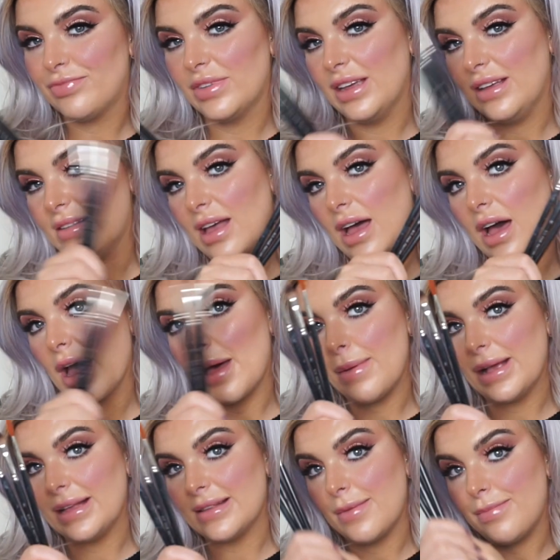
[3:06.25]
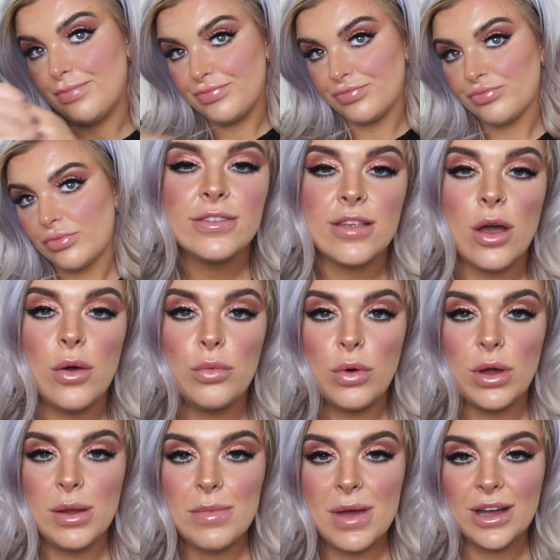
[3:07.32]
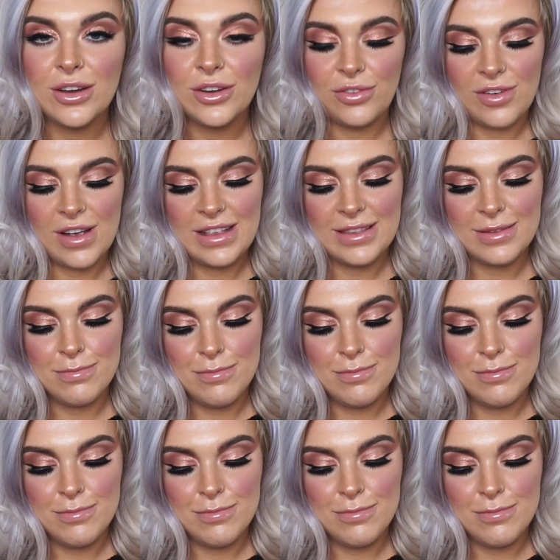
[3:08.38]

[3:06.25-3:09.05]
These are amazing. So one of my good friends,